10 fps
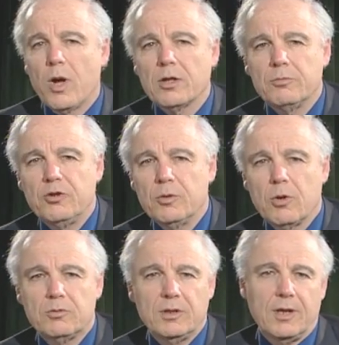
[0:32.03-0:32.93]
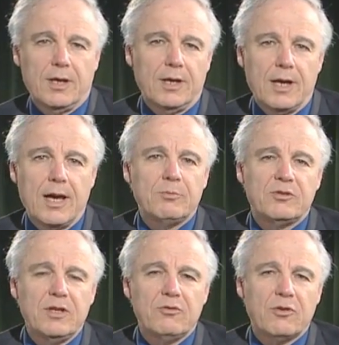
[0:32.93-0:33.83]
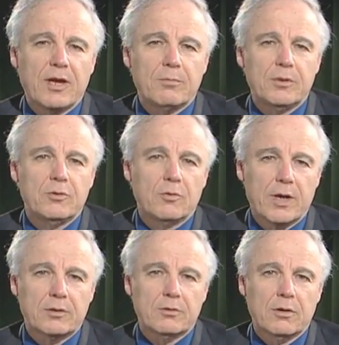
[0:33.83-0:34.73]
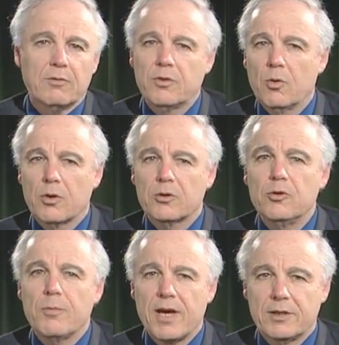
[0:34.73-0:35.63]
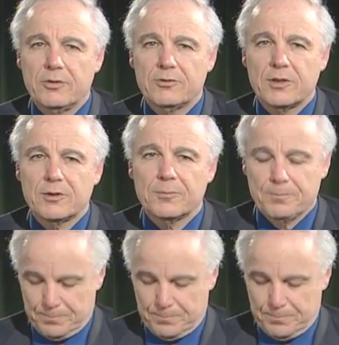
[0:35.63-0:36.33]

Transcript: Welcome to UO Today. I'm Steve Shankman, Director of the Oregon Humanities Center.